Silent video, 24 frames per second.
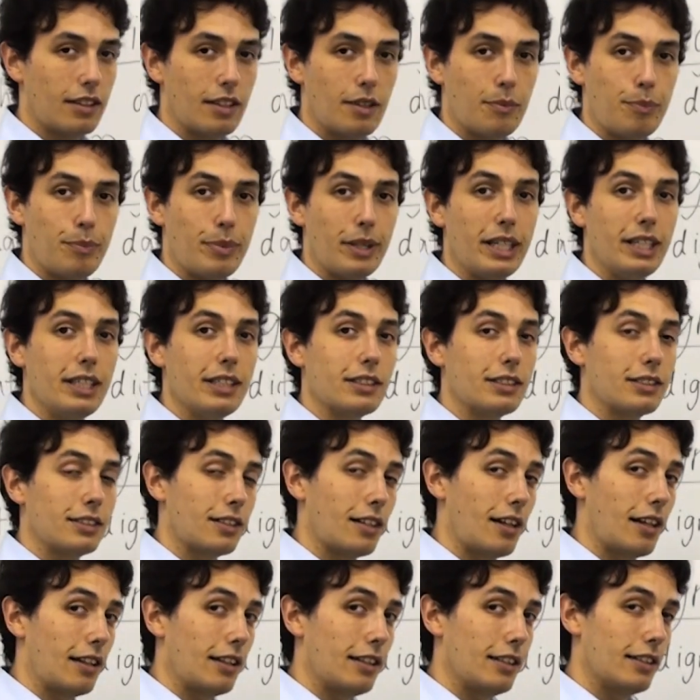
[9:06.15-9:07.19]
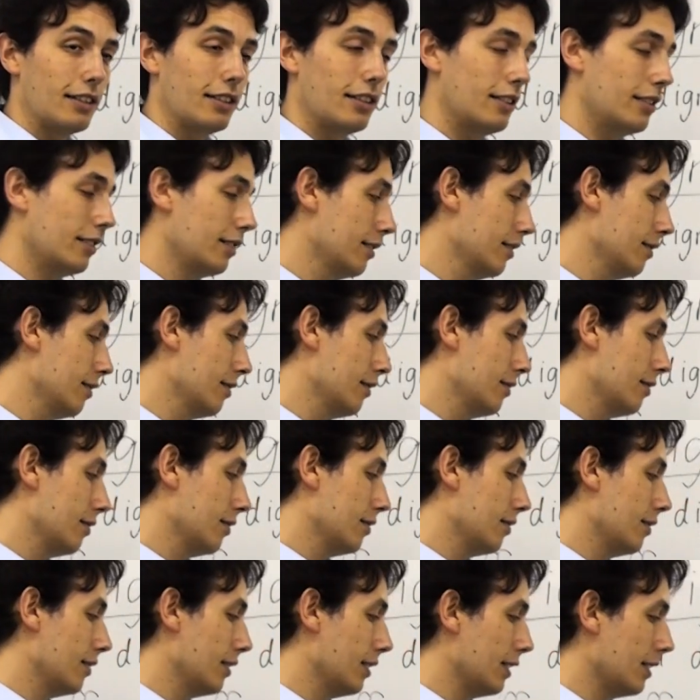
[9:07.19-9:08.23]
the B is silent.
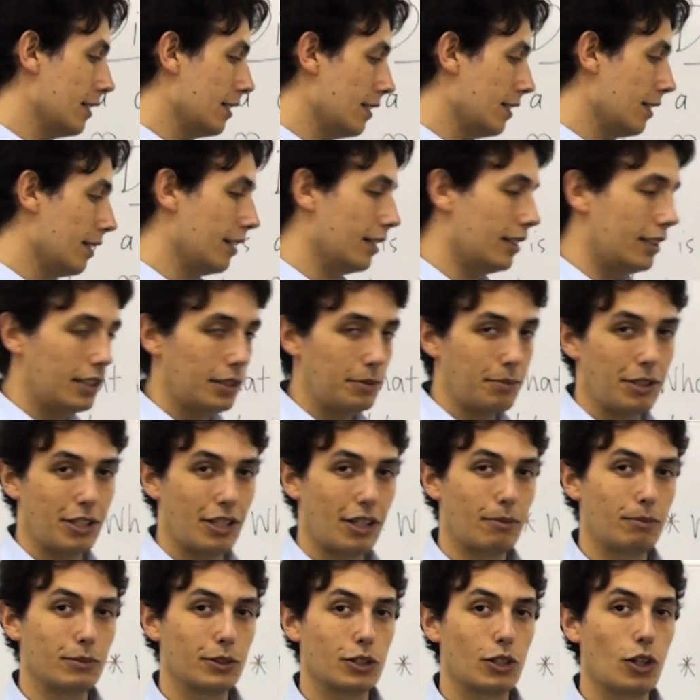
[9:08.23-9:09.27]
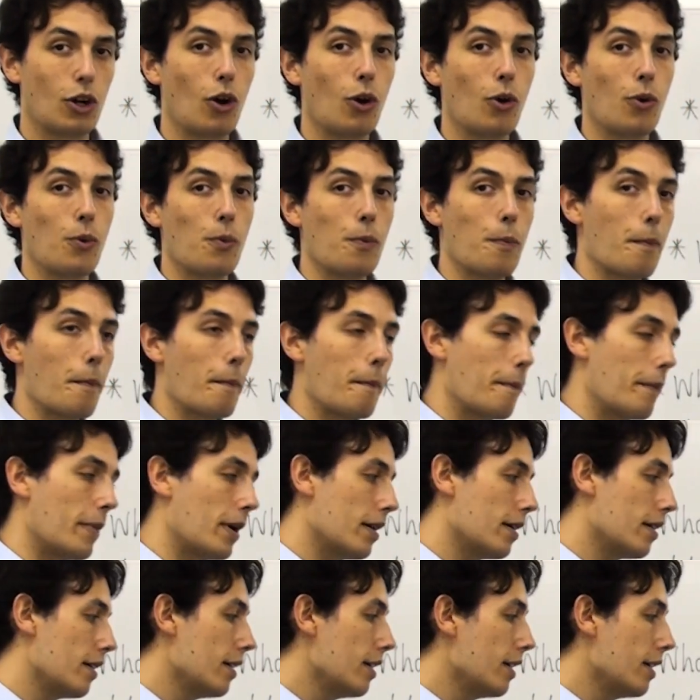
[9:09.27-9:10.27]
It just becomes comb.